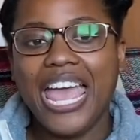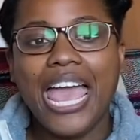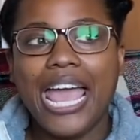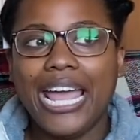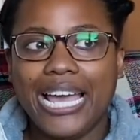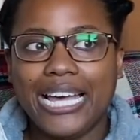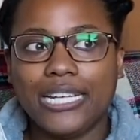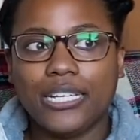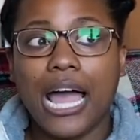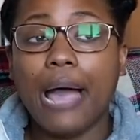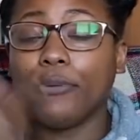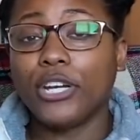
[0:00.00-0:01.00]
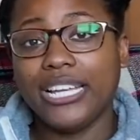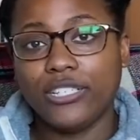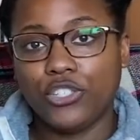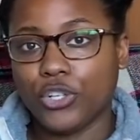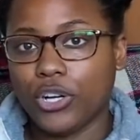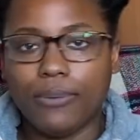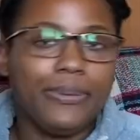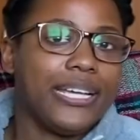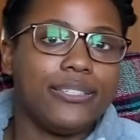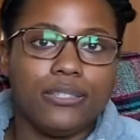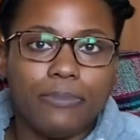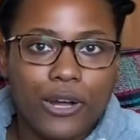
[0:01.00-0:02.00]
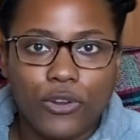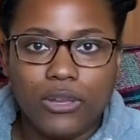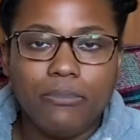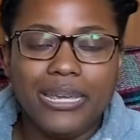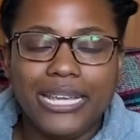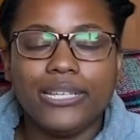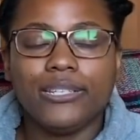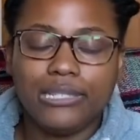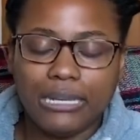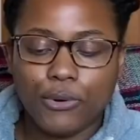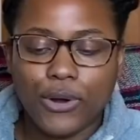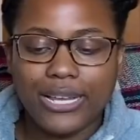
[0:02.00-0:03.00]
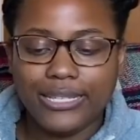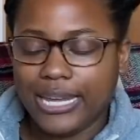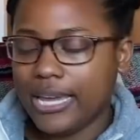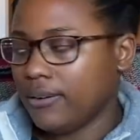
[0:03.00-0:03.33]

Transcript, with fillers: and I'm going to insert it because it's better than me summarizing it.